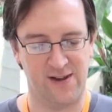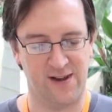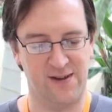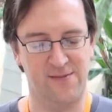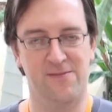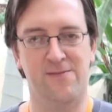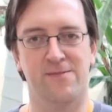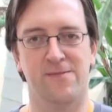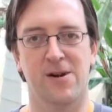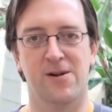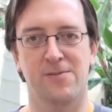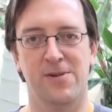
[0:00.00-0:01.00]

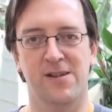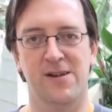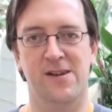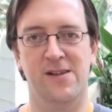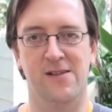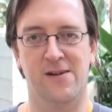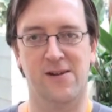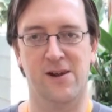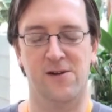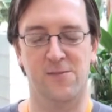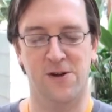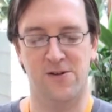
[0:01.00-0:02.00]
Martin Billany, Little
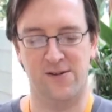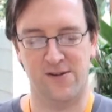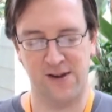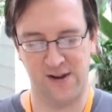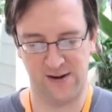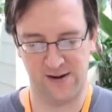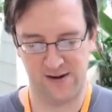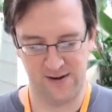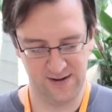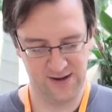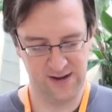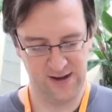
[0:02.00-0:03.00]
Caribou is here.
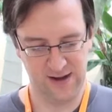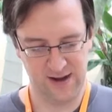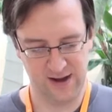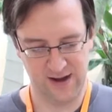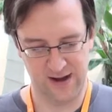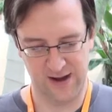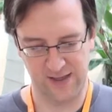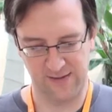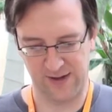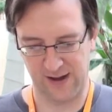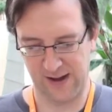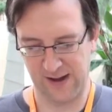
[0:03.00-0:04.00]

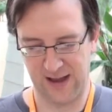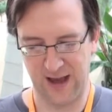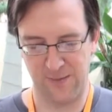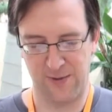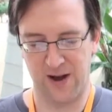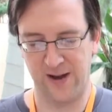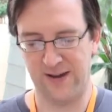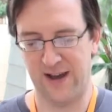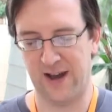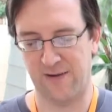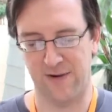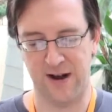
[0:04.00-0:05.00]
They've got Ken
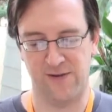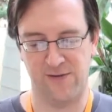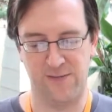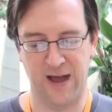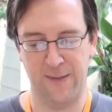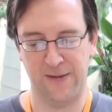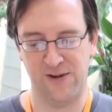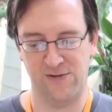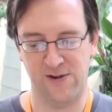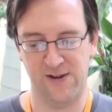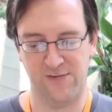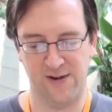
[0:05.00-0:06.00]
Pontac, writer from Happy
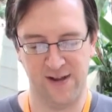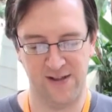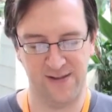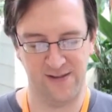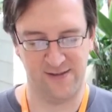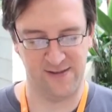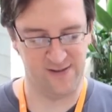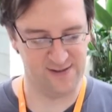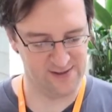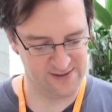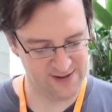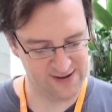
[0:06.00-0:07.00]
Tree Friends
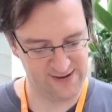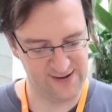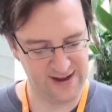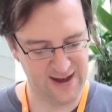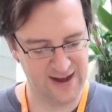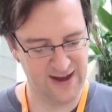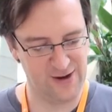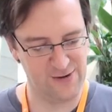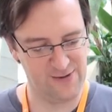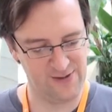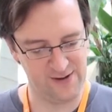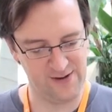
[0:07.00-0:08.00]
and Lazy
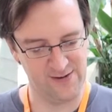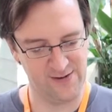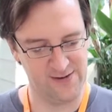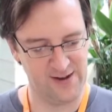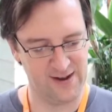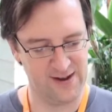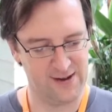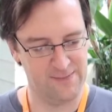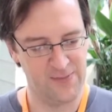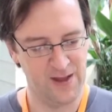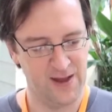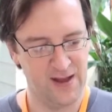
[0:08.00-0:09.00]
Town. There's
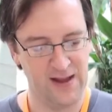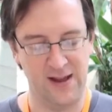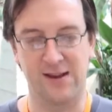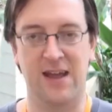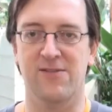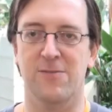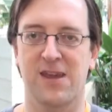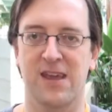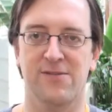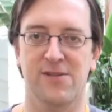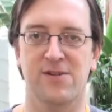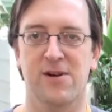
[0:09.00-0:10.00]
and Kevin
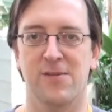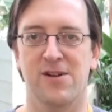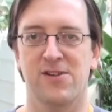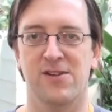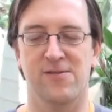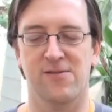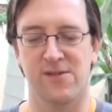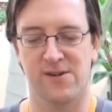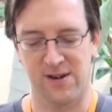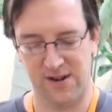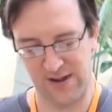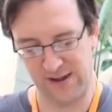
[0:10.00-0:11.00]
McKeever, who I mentioned.
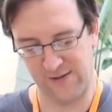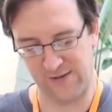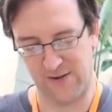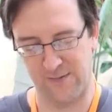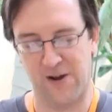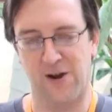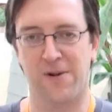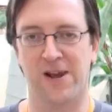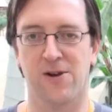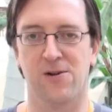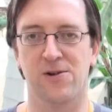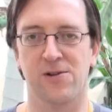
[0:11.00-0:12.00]
He's from
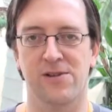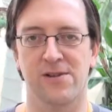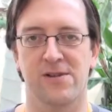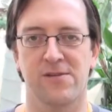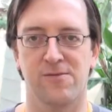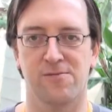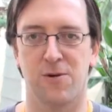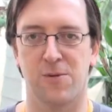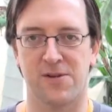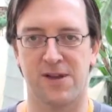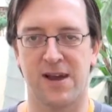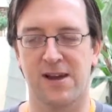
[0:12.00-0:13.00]
Harmony Gold,
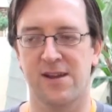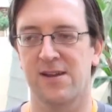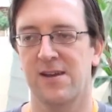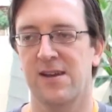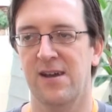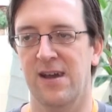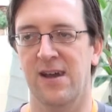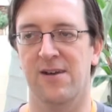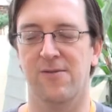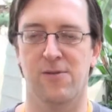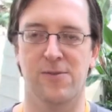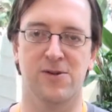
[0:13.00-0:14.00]
Robotech,
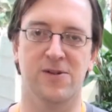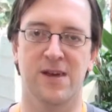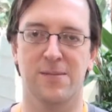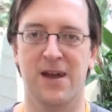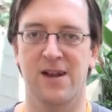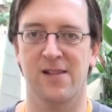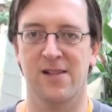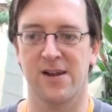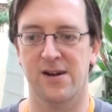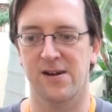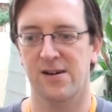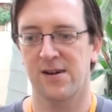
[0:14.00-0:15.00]
and we'll be doing that panel
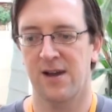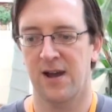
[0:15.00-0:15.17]
later.